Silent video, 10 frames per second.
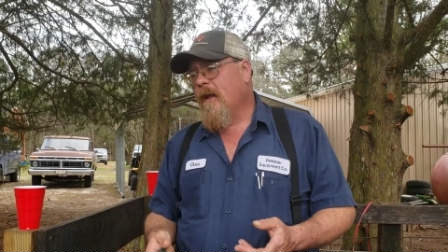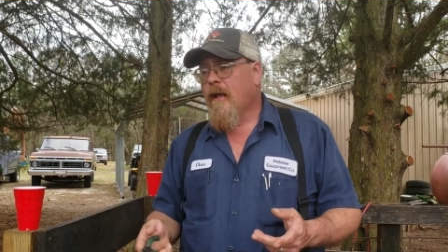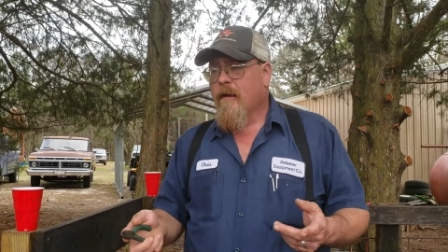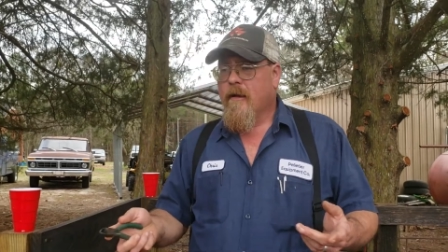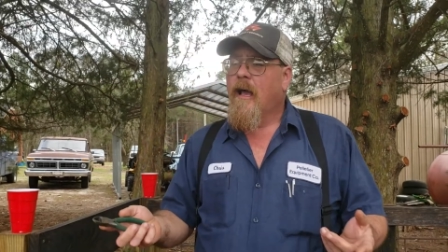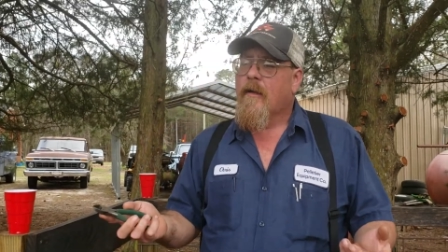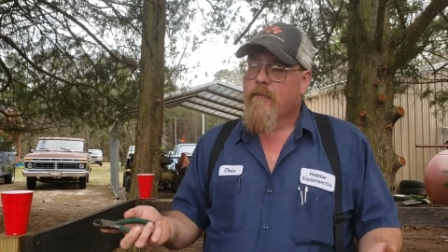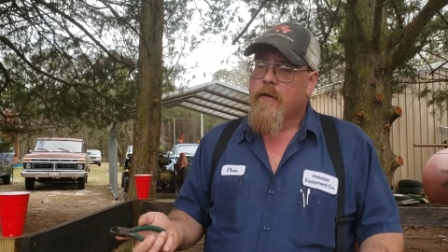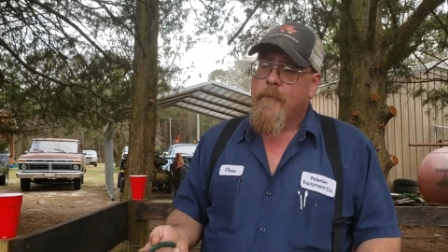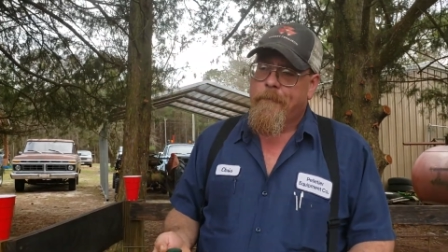getting a kind
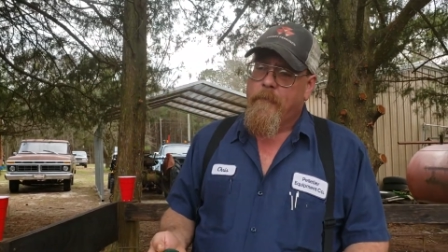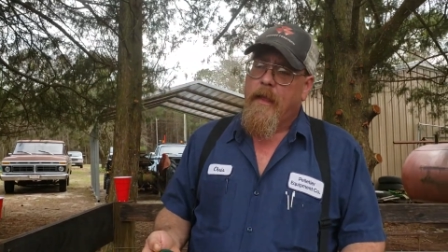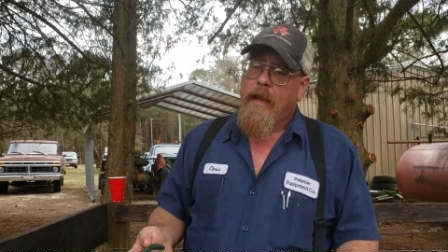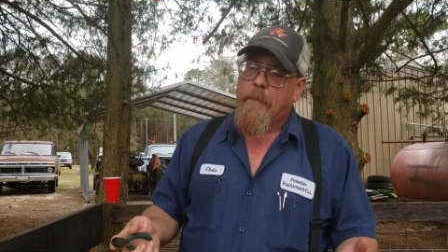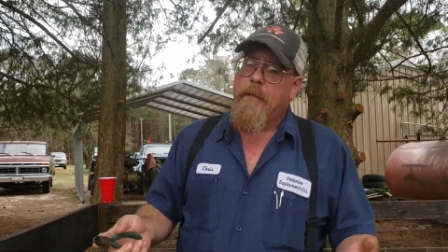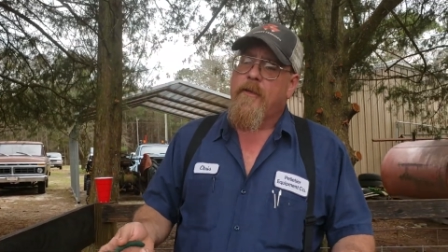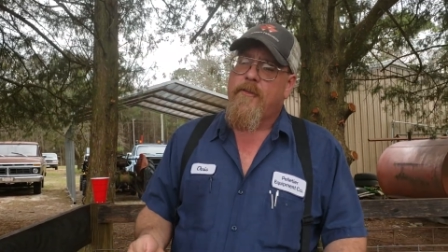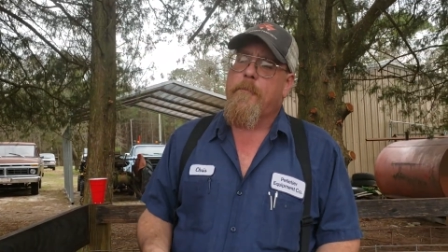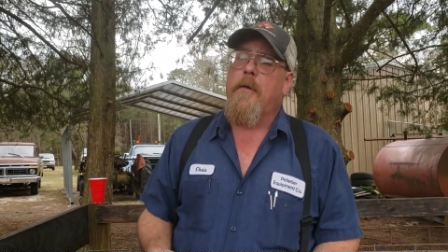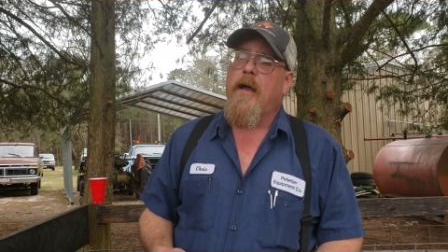of a
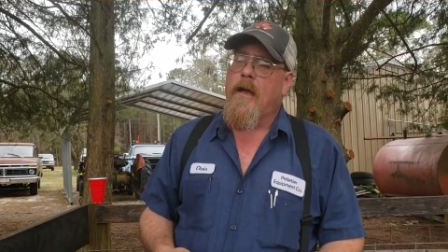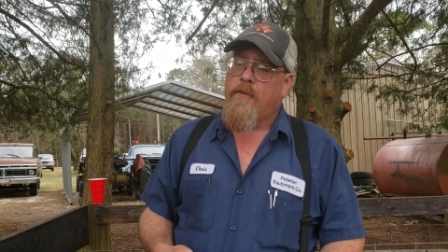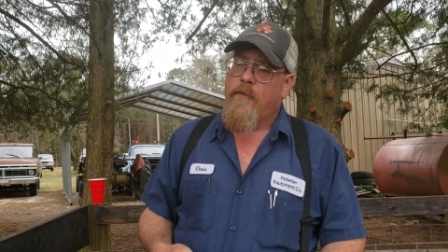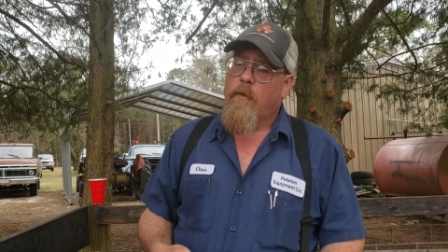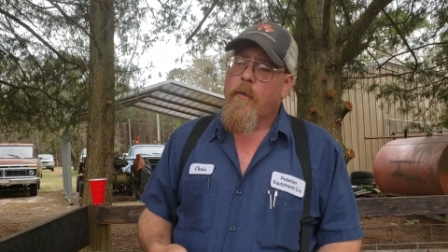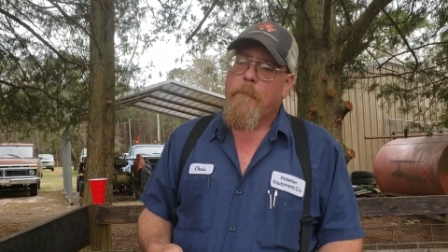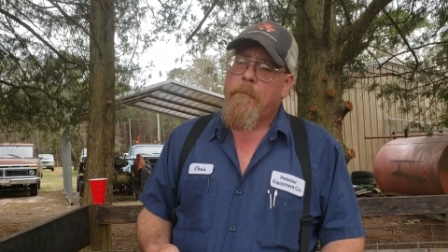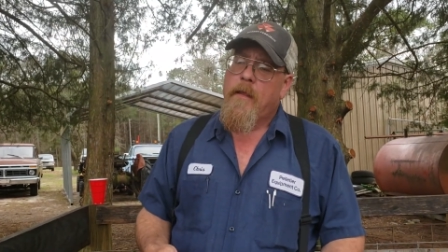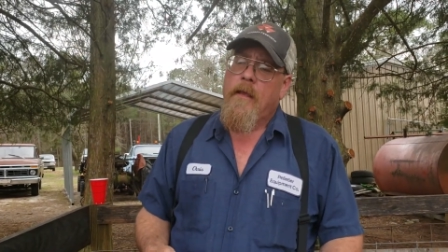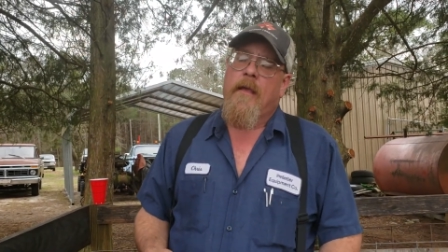ambitious price for it,
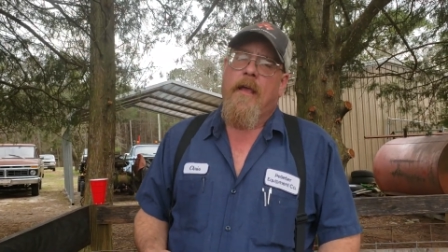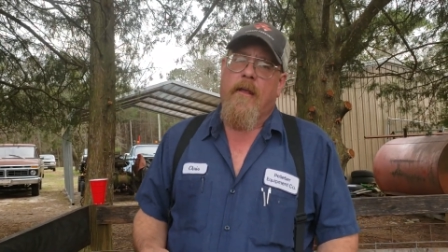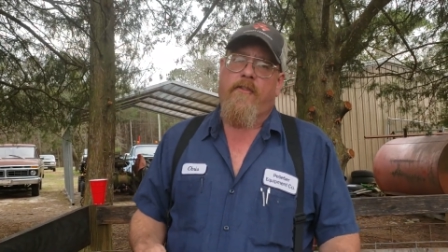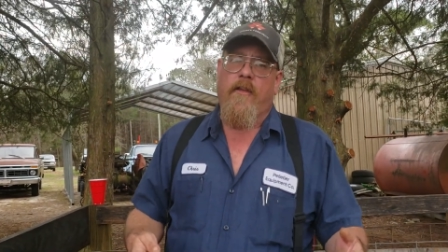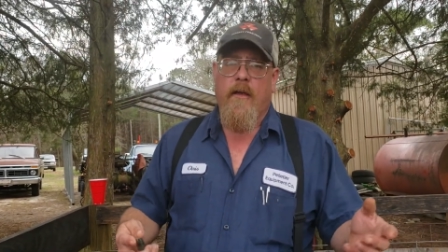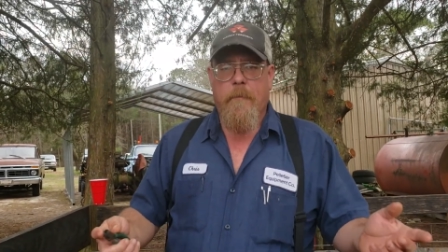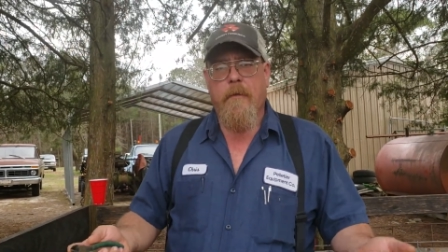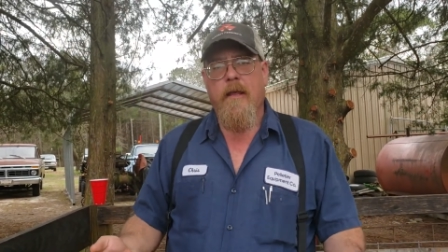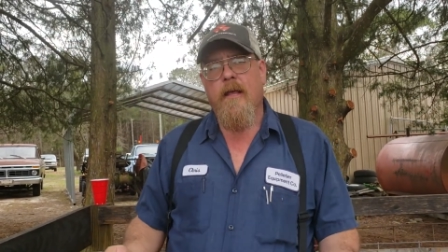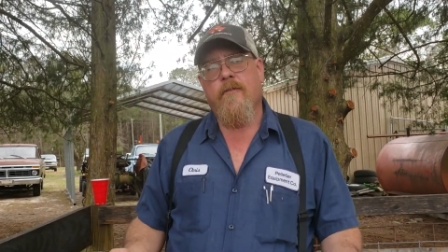and selling
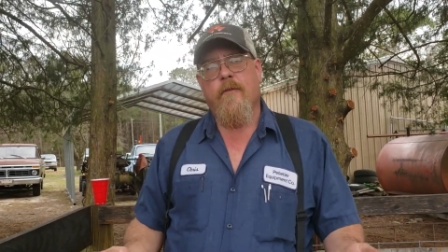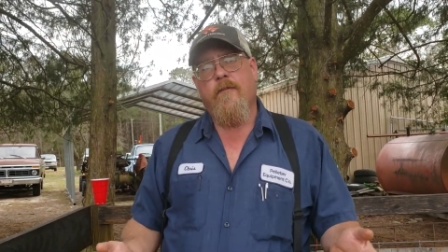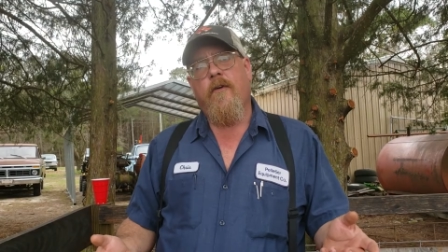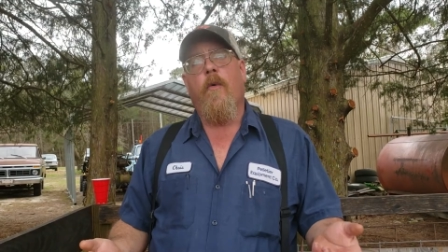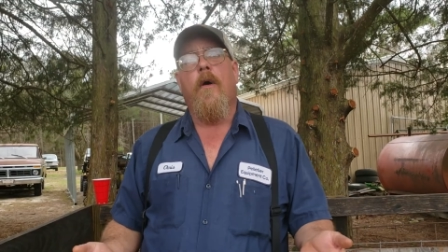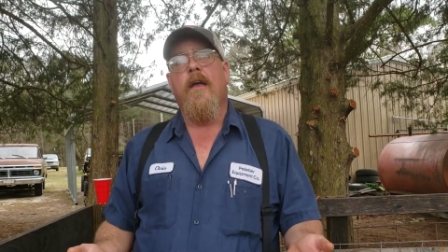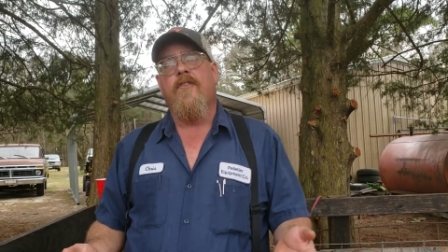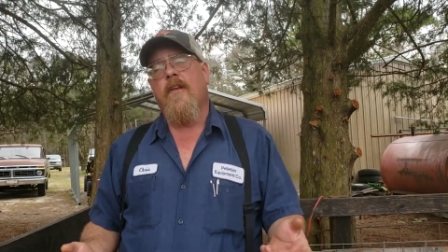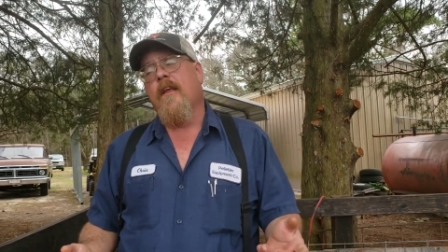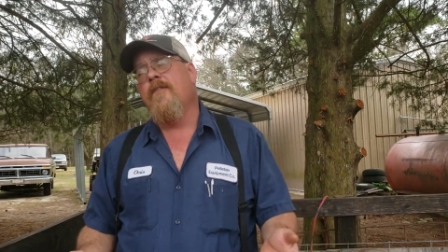pigs for the
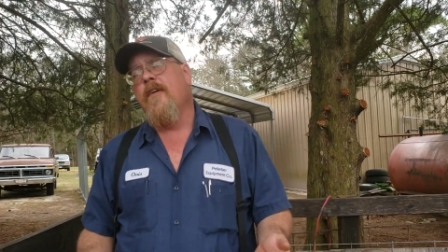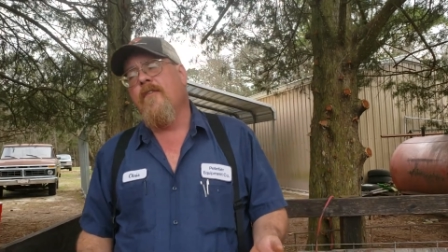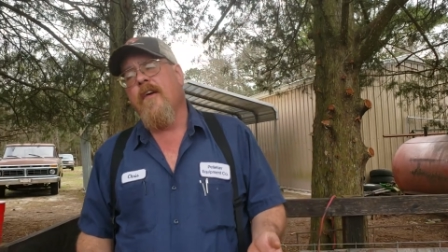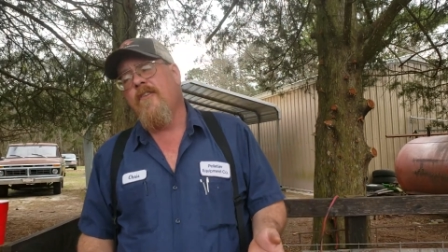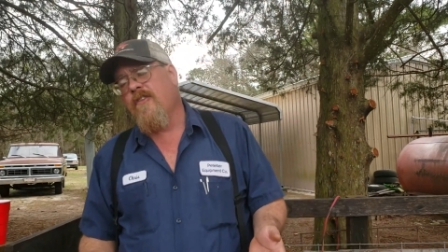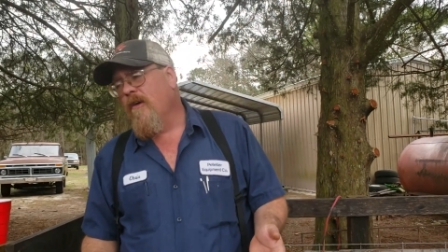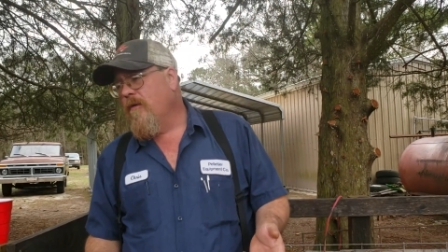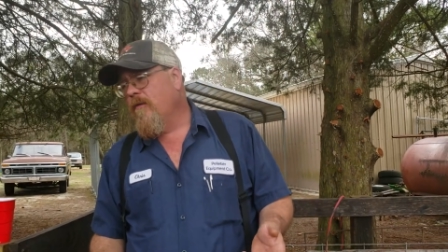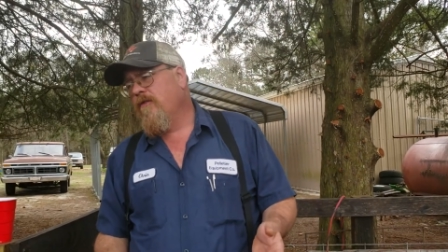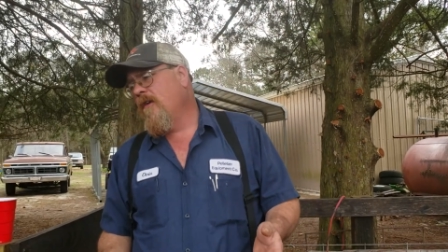4-H and FFA
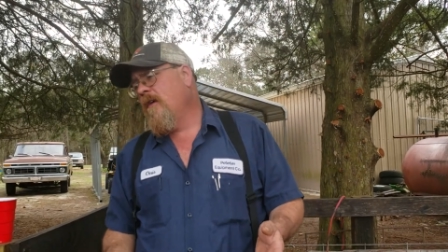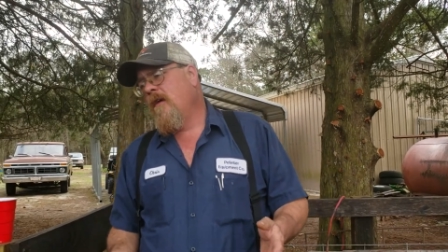shows,